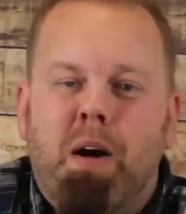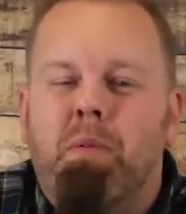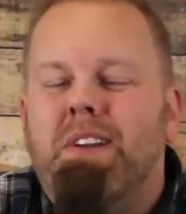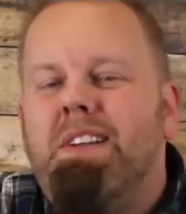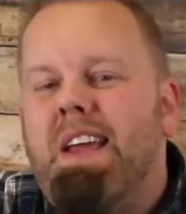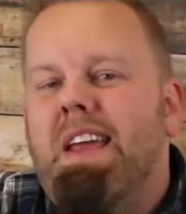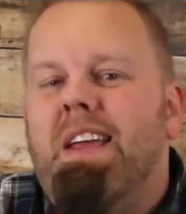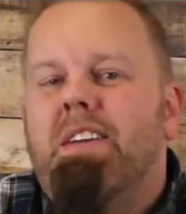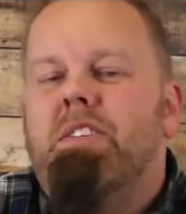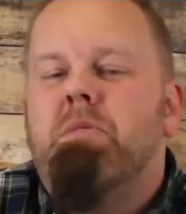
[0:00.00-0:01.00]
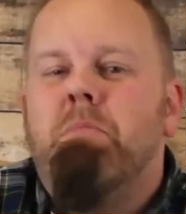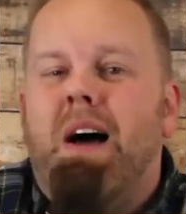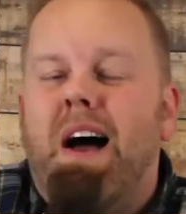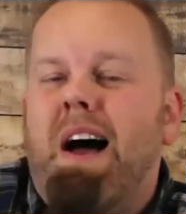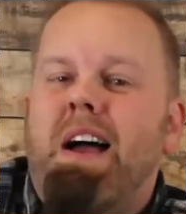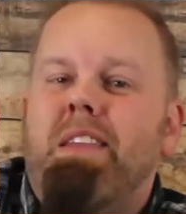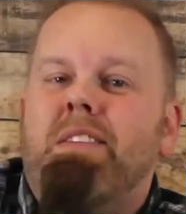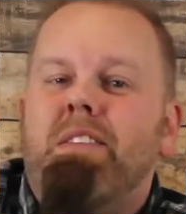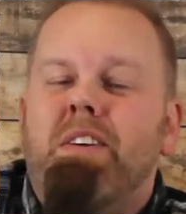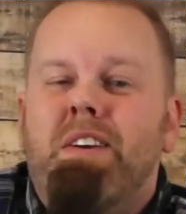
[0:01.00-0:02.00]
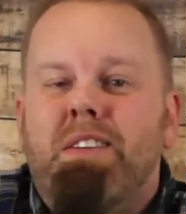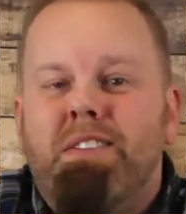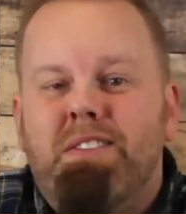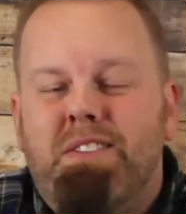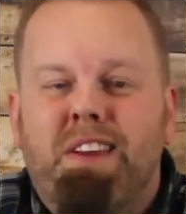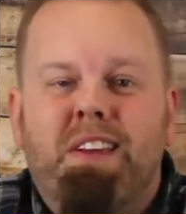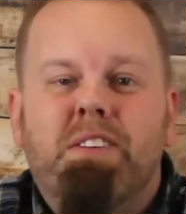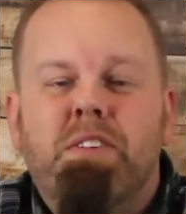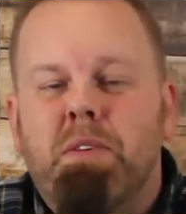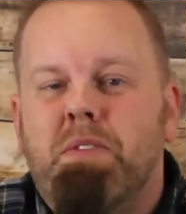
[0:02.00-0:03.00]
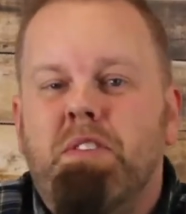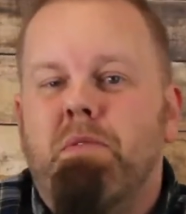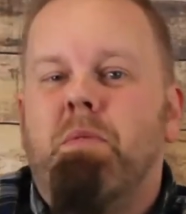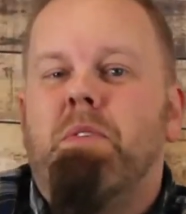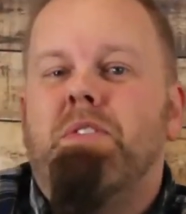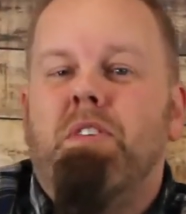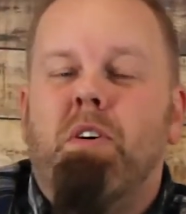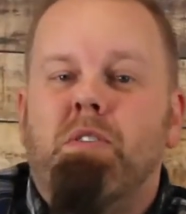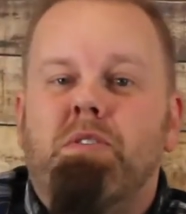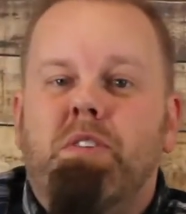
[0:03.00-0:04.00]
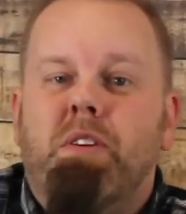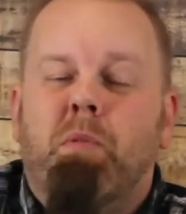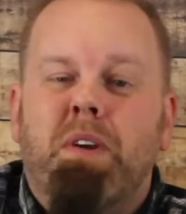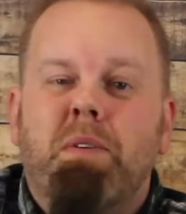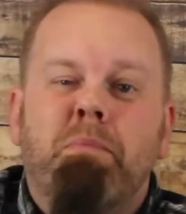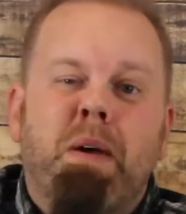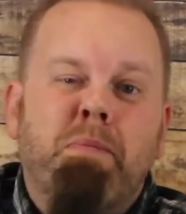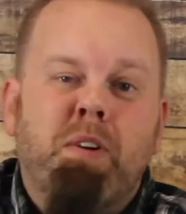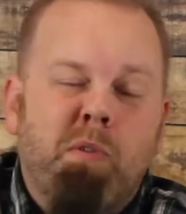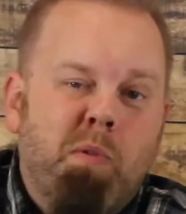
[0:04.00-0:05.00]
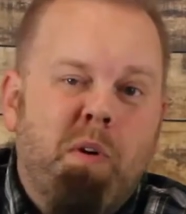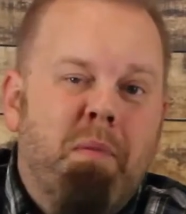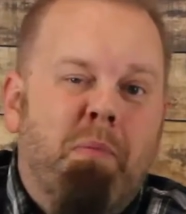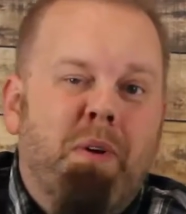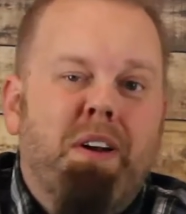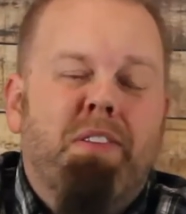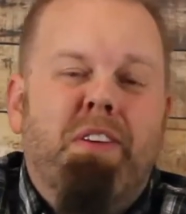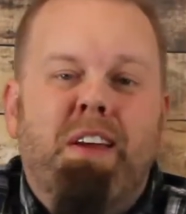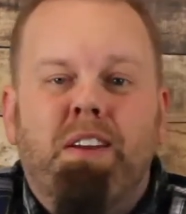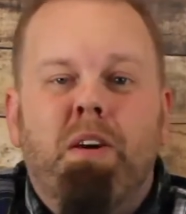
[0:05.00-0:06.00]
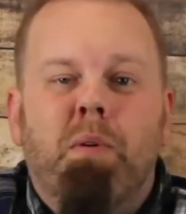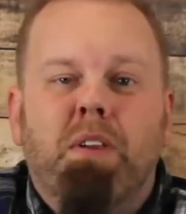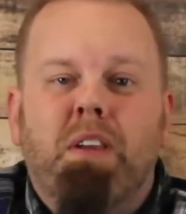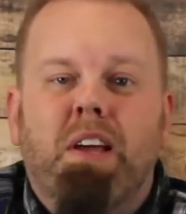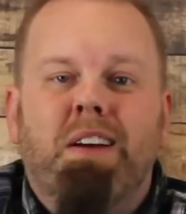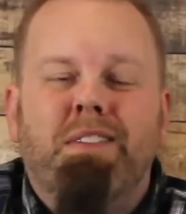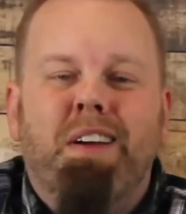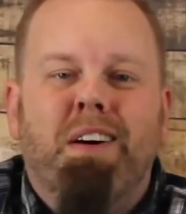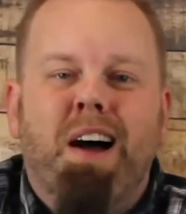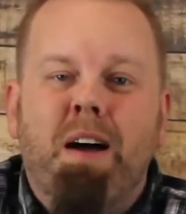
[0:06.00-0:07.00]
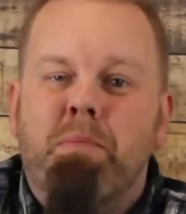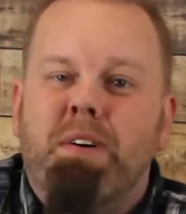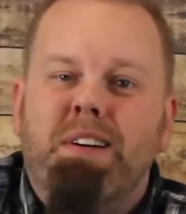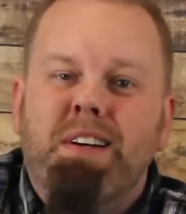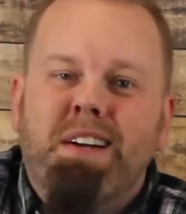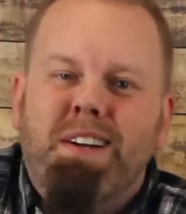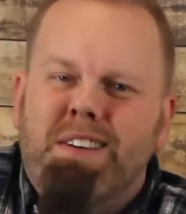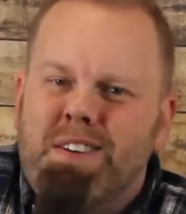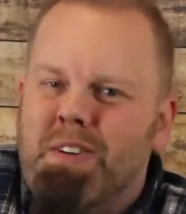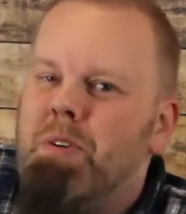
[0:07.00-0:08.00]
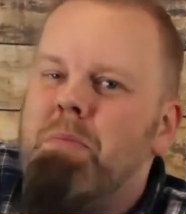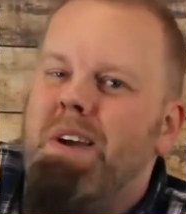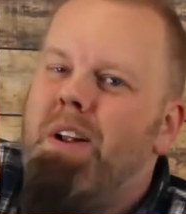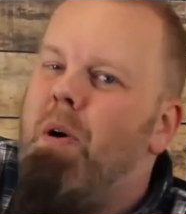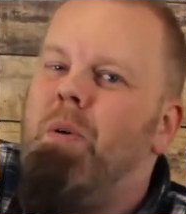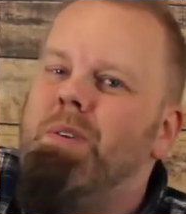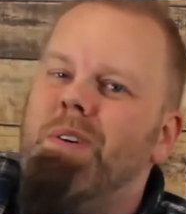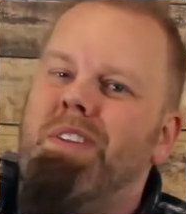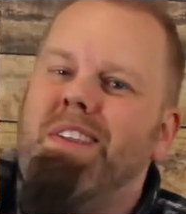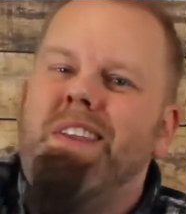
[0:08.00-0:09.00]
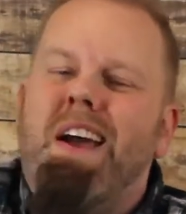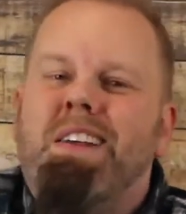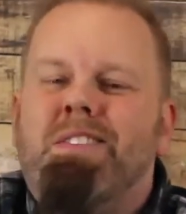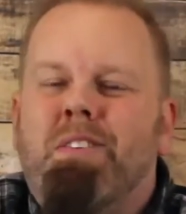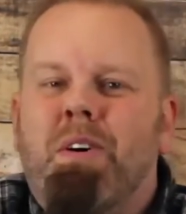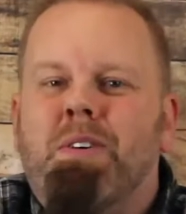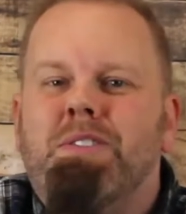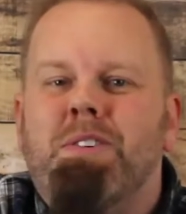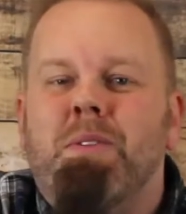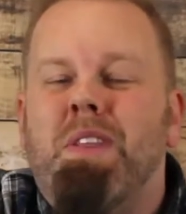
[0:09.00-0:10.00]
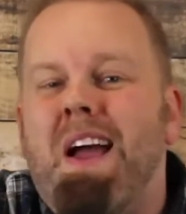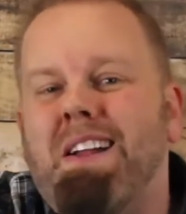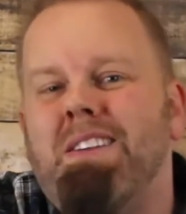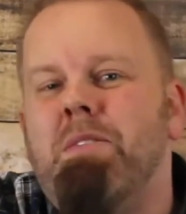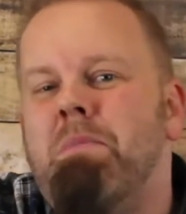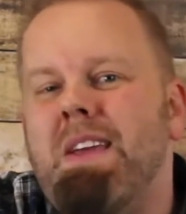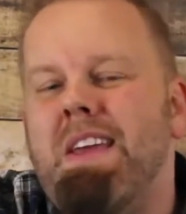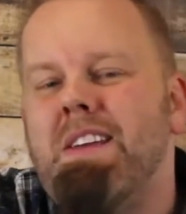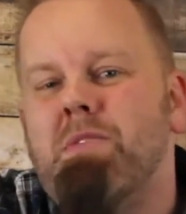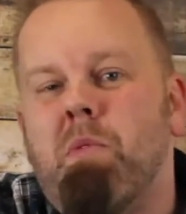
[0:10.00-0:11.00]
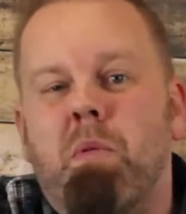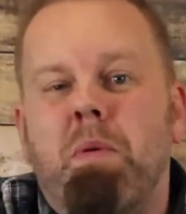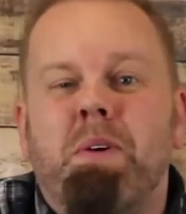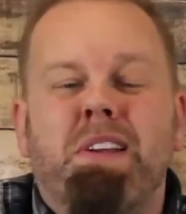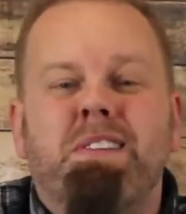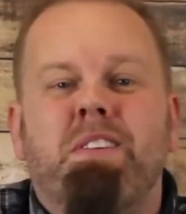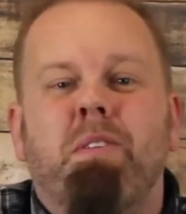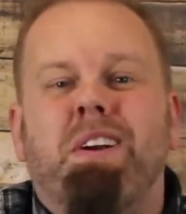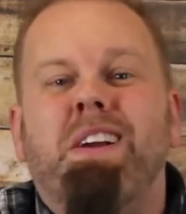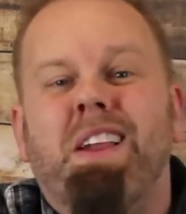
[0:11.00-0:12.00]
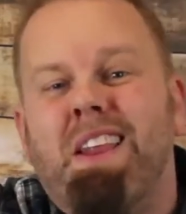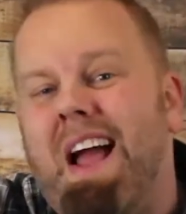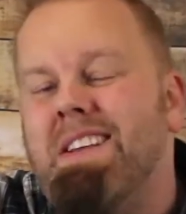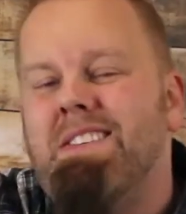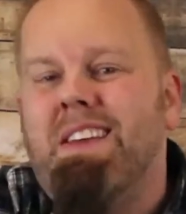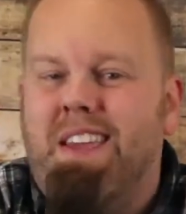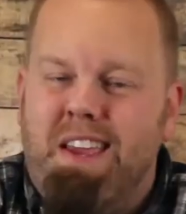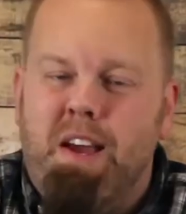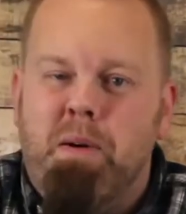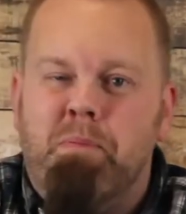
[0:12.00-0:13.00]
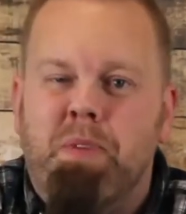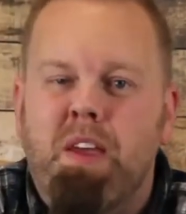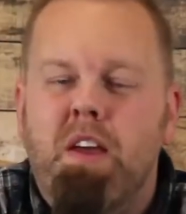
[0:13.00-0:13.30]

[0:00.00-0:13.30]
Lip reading: I want to take us behind the scenes of some of the songs that we maybe grew up with and know and love. Now, I'm a little bit older than that song, so that to me is what we would consider a classic hymn.